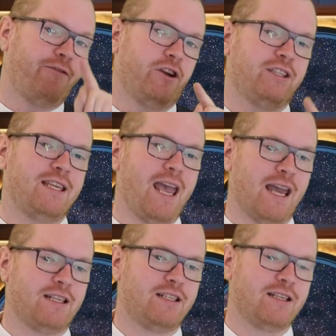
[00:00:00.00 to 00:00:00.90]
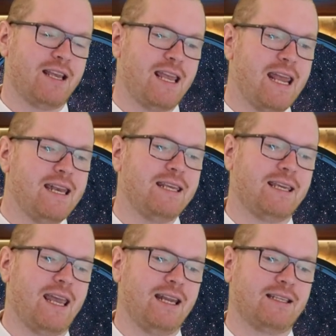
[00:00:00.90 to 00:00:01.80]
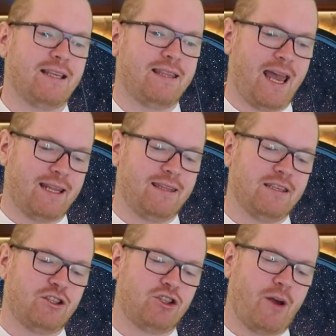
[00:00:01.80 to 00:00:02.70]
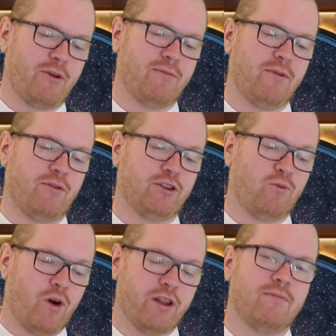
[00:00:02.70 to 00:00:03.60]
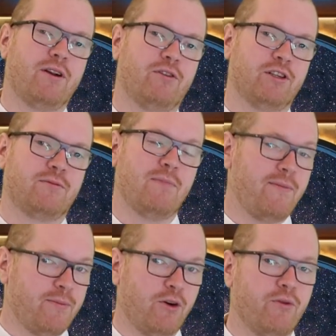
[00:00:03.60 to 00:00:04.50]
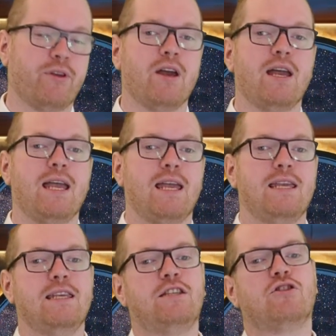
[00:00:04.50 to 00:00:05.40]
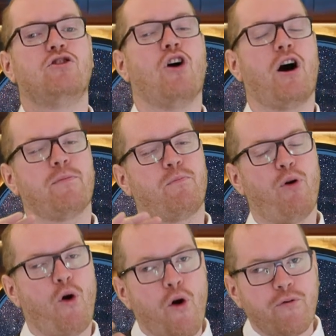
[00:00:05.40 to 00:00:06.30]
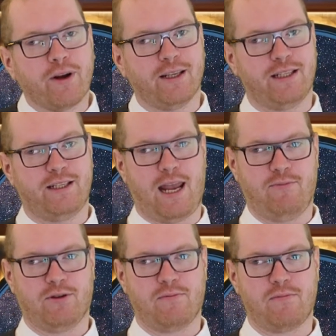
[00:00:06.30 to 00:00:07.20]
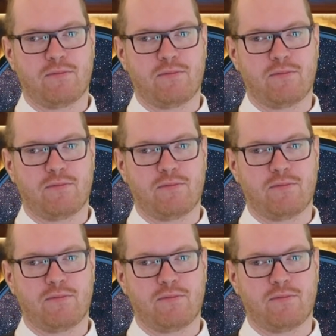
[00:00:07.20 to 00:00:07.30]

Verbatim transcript: fuzzy edge indicates that some of the mirrors, one of the mirrors, maybe both, is not perfectly shaped.